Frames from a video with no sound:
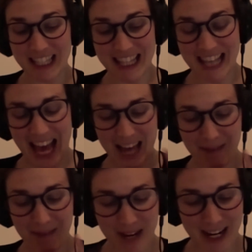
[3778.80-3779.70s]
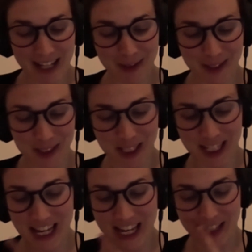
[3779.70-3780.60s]
Then my next question
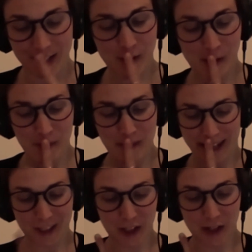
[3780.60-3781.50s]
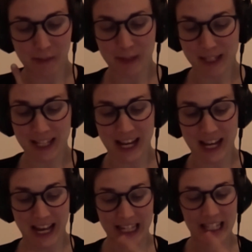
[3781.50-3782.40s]
is going back to your
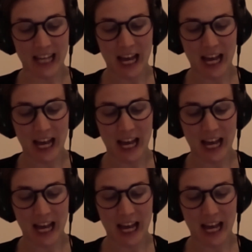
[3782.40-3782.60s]
business.